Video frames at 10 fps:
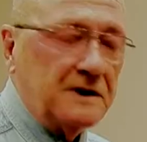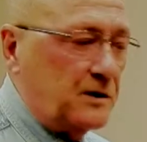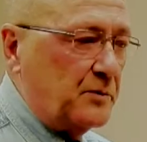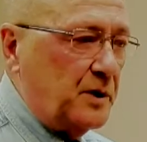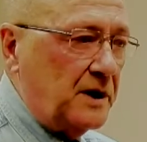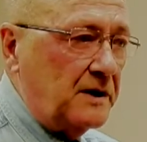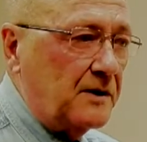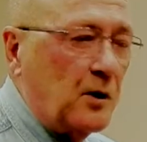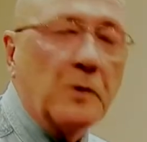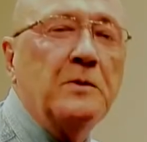could be a
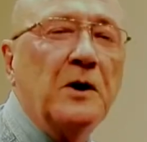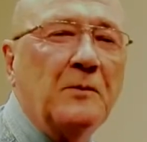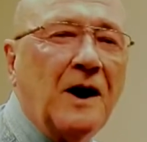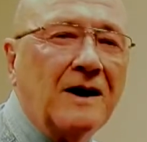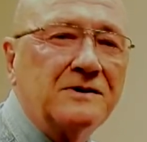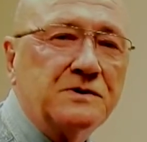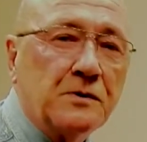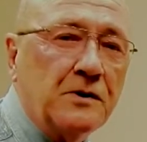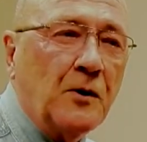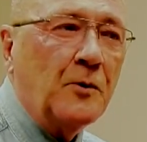cornmeal box
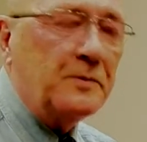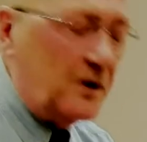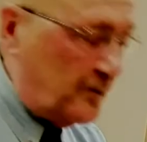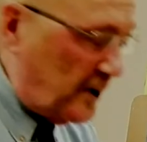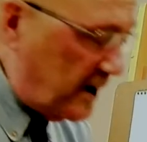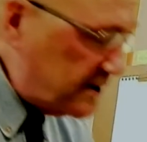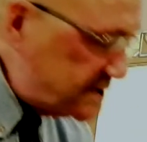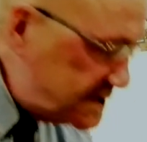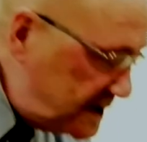or an oatmeal box,